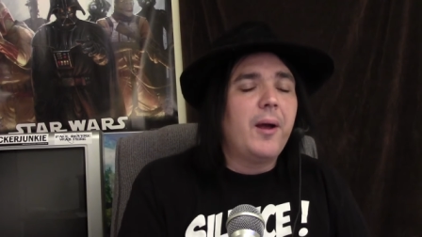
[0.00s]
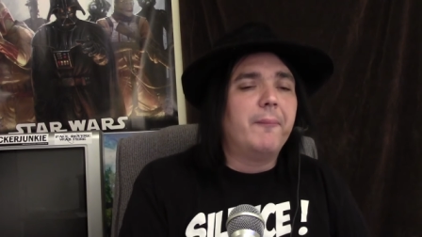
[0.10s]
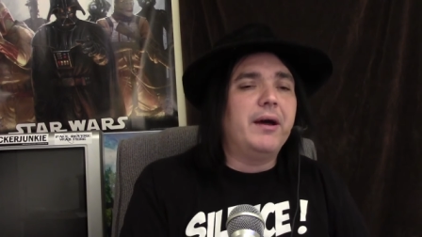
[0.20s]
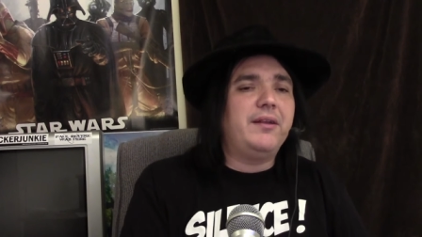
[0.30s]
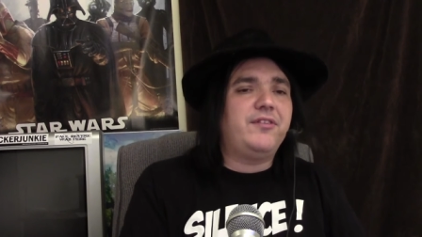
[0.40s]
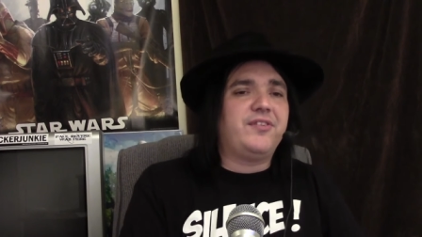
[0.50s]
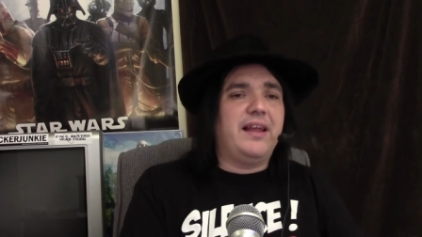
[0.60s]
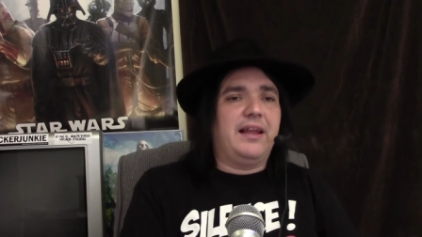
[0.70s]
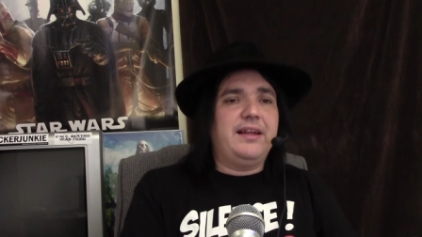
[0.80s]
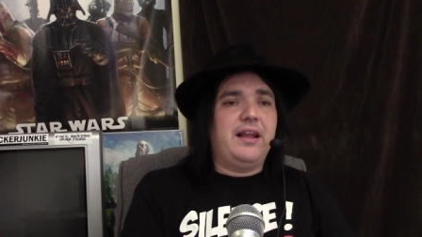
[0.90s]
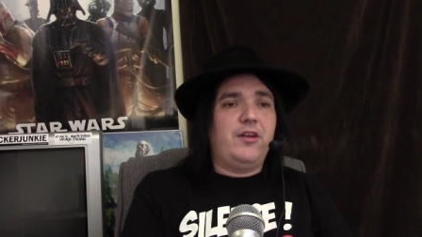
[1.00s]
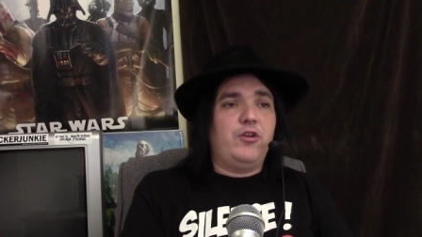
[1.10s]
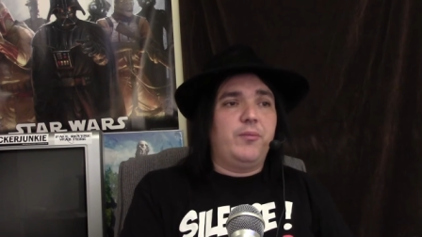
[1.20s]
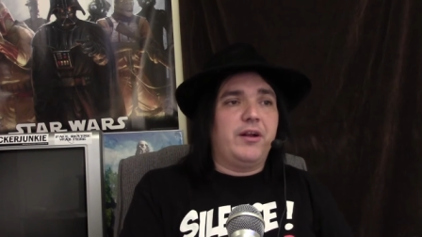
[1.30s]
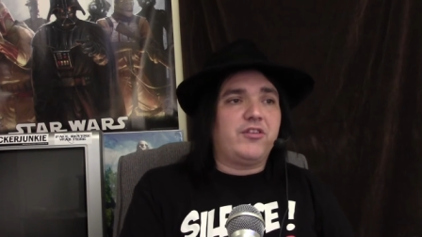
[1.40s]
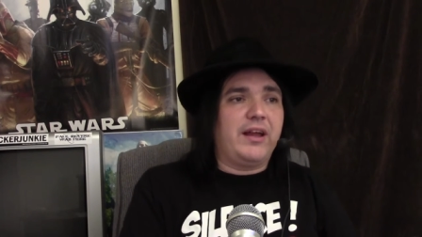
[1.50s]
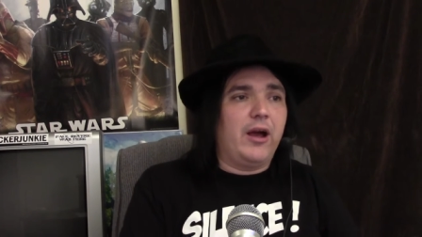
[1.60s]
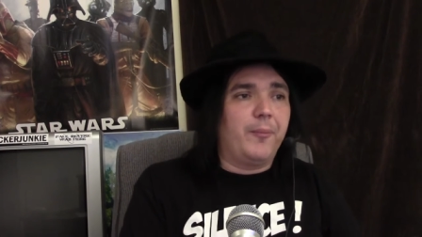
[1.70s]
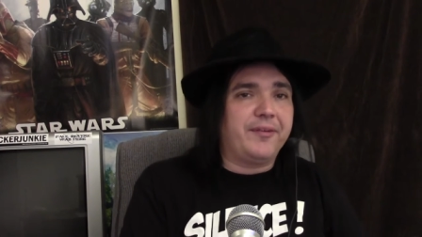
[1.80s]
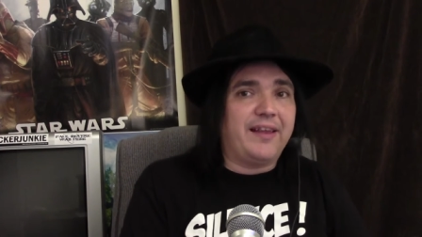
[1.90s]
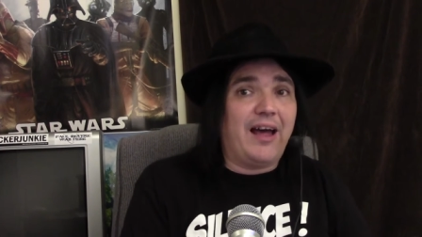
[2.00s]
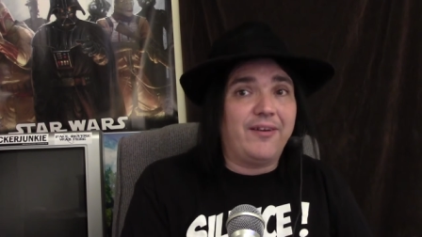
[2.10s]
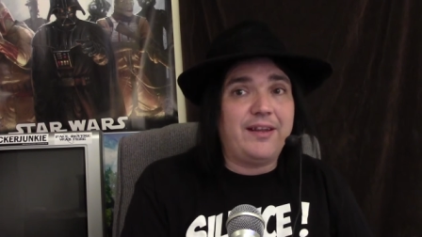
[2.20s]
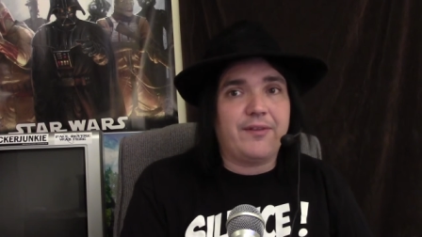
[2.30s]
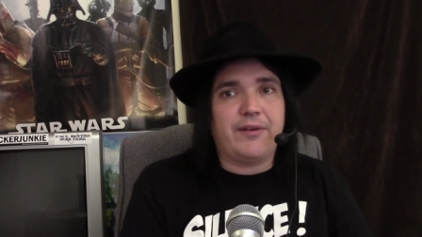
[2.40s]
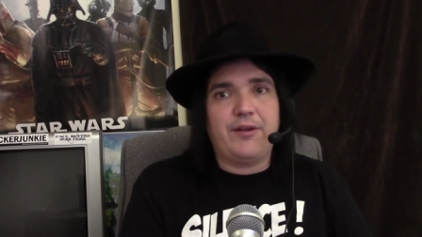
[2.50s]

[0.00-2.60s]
but still he didn't do much to help us out either.